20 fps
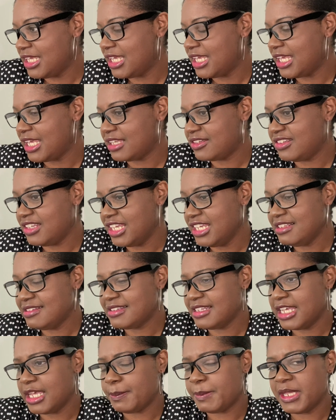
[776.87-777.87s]
As
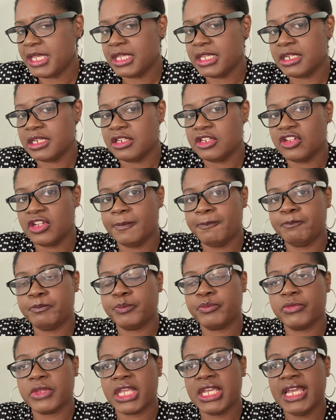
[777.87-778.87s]
ASAP. And
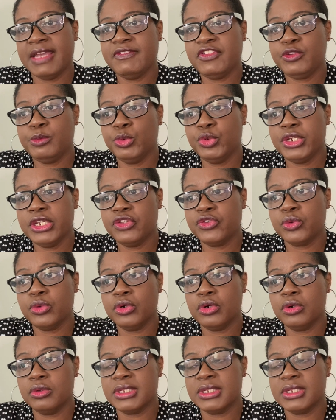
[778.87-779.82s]
this Beauty is gonna go